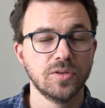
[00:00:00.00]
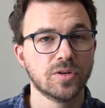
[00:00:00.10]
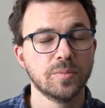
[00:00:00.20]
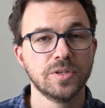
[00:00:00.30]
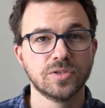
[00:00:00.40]
you
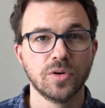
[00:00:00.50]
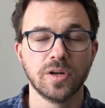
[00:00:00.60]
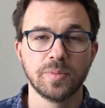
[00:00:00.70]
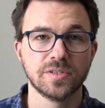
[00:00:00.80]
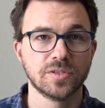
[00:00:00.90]
could be showing
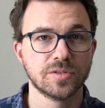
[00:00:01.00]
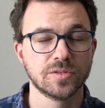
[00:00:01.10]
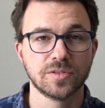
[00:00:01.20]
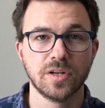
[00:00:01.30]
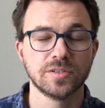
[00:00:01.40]
up in search
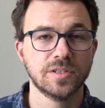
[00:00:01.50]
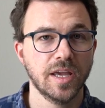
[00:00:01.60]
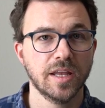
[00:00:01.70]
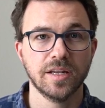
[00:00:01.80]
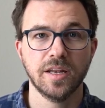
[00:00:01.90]
results
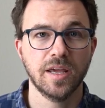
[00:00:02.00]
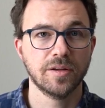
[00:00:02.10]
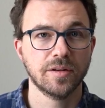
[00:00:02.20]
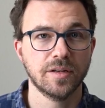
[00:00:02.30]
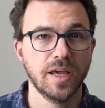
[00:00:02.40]
day in and day,
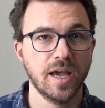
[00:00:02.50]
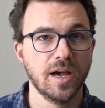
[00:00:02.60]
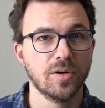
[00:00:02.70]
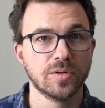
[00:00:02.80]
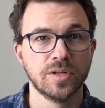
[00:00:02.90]
day
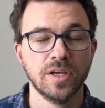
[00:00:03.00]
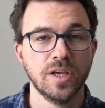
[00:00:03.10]
out